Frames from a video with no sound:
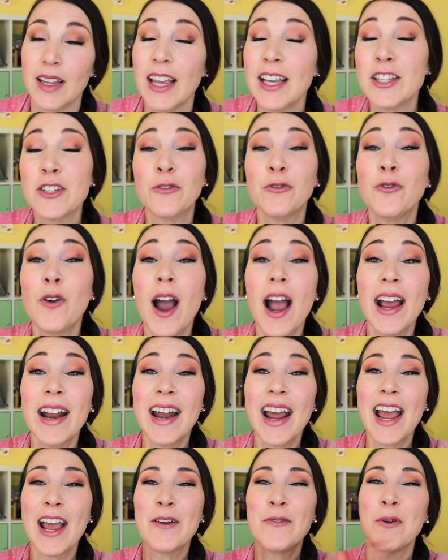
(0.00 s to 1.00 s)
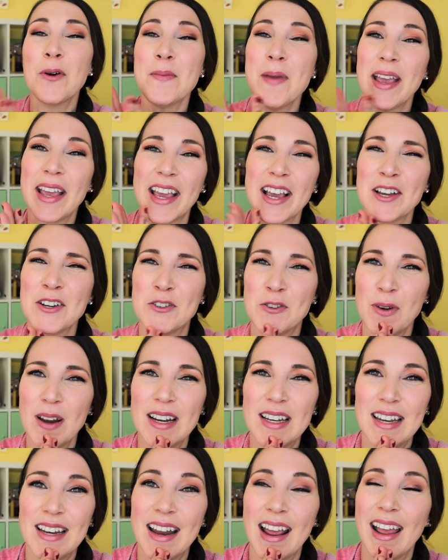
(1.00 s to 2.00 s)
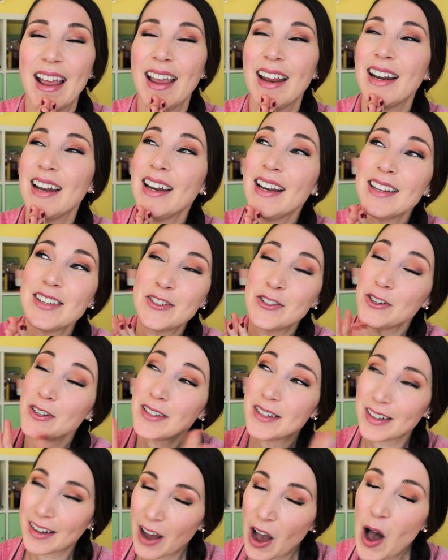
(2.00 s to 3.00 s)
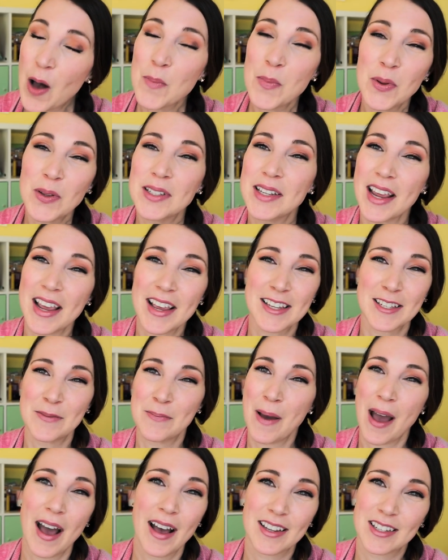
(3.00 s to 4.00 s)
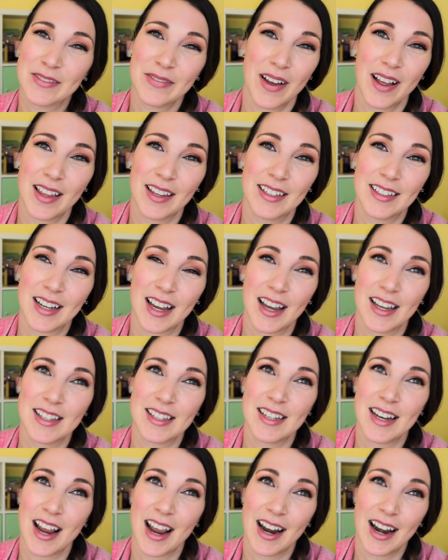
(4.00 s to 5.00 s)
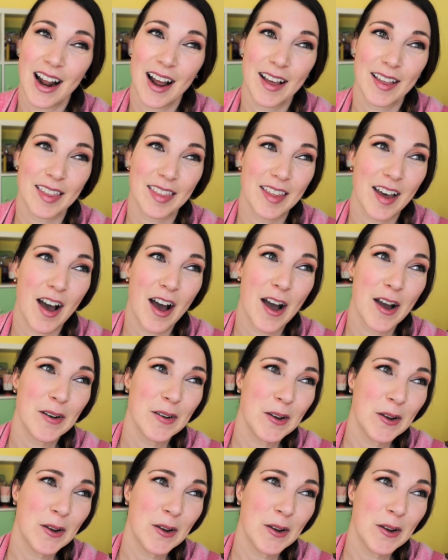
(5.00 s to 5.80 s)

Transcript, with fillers: It's Friday, we're making a drink today, and it is just a couple days past Valentine's Day, and I thought,